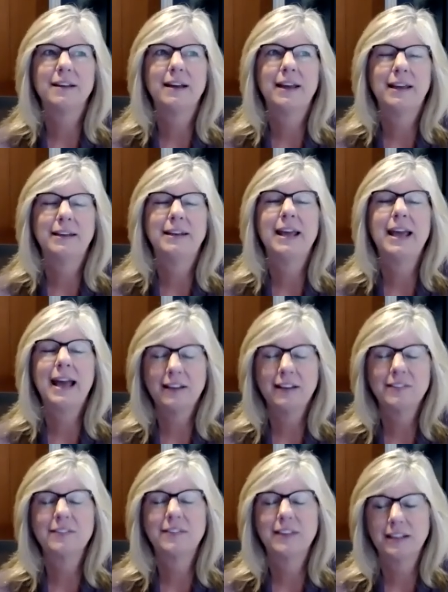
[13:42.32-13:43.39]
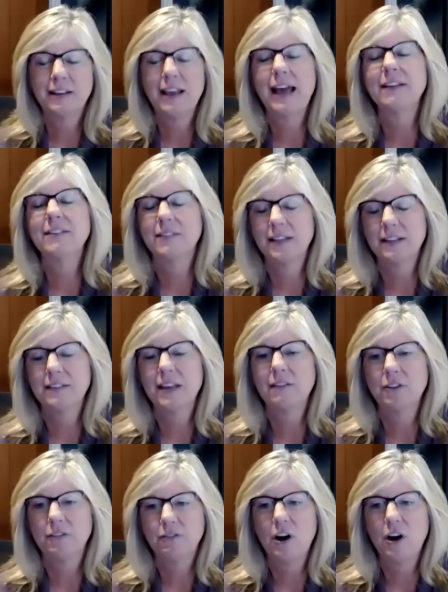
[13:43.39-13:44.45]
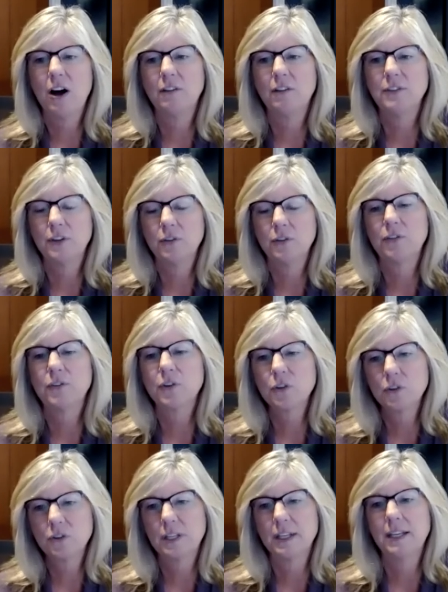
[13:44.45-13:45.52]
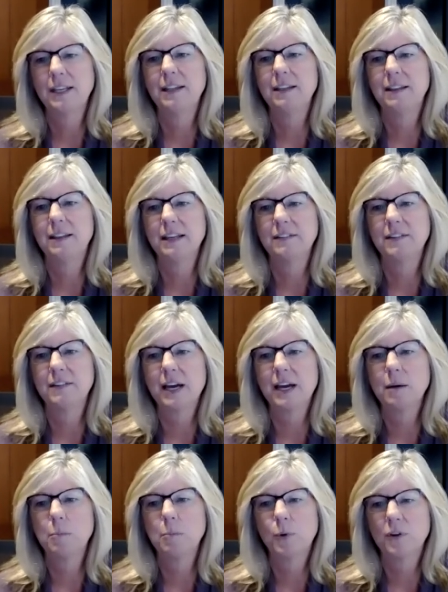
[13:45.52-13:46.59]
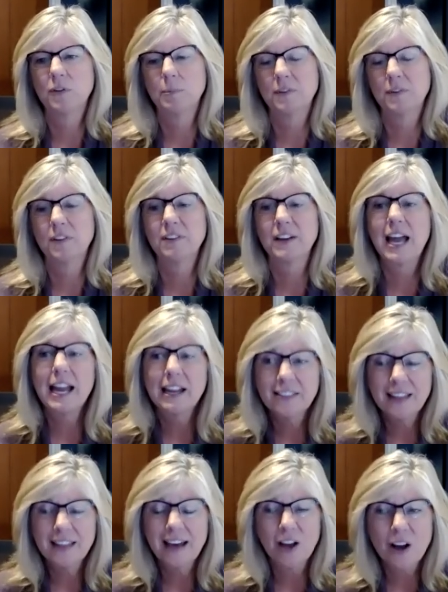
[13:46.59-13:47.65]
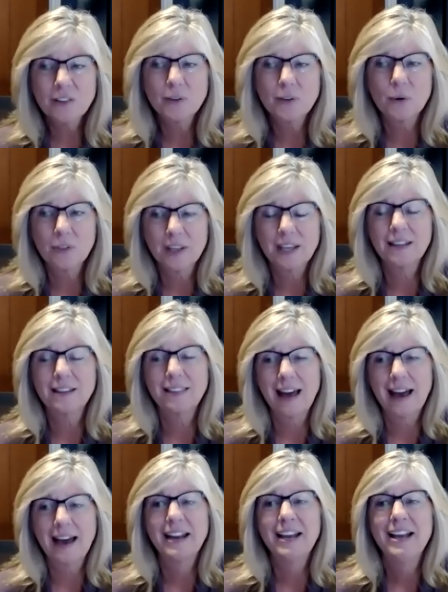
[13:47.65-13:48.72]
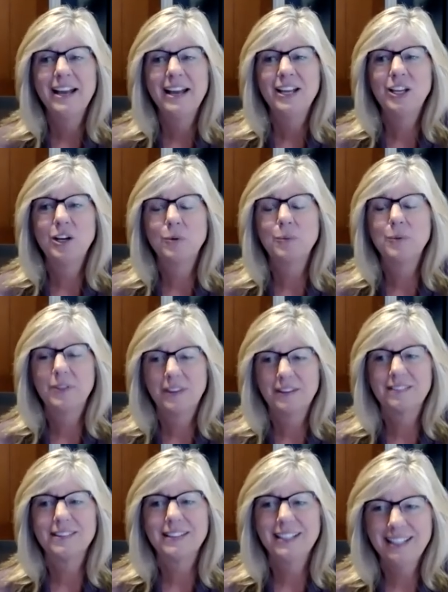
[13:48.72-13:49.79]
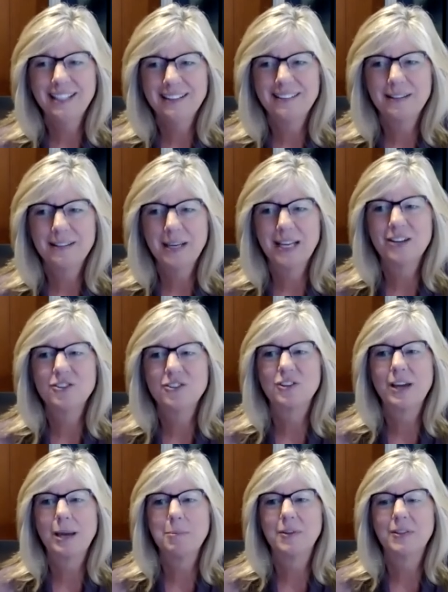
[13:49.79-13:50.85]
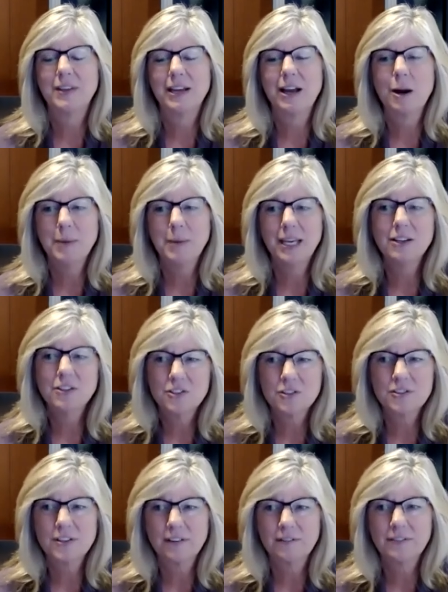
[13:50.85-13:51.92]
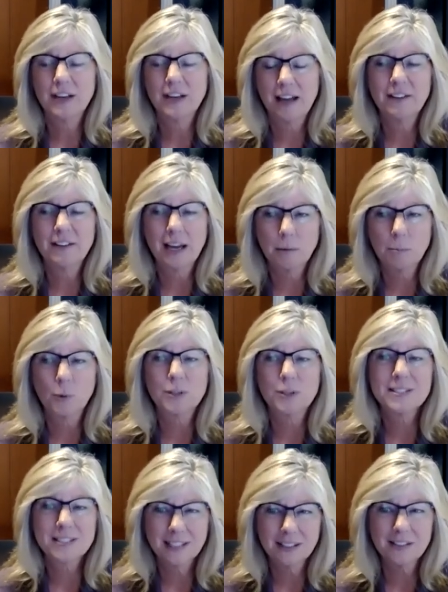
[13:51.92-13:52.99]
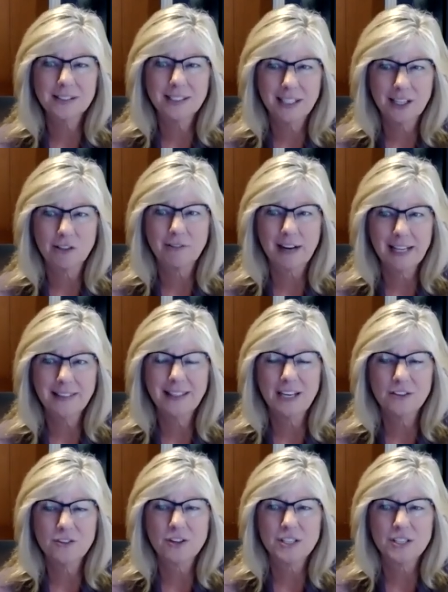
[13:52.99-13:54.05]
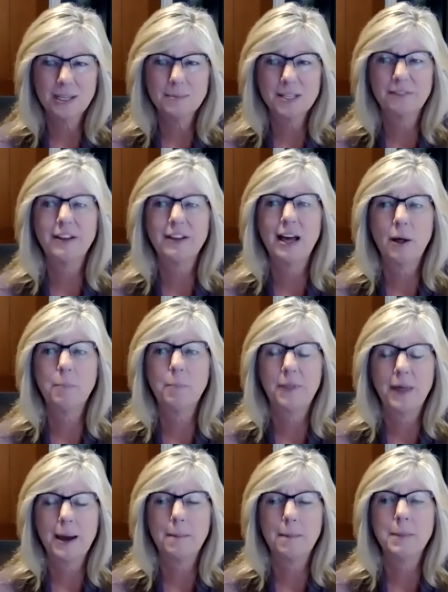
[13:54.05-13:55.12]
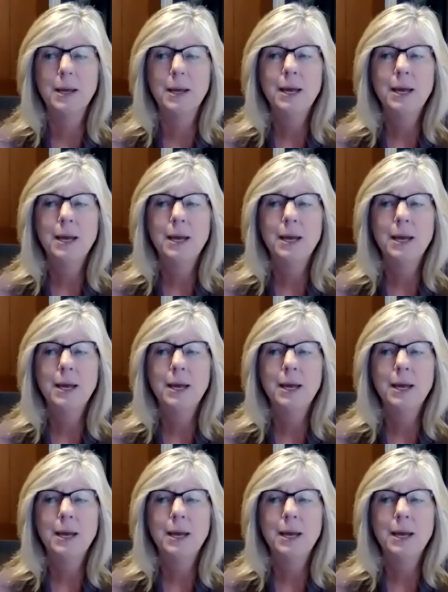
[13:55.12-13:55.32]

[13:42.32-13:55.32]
and as thing as things have evolved, certainly things have gotten more specific. I, I also think that you know, with this lean into manager type of thing, our managers have, have gotten more skilled here, right? The HR teams have helped them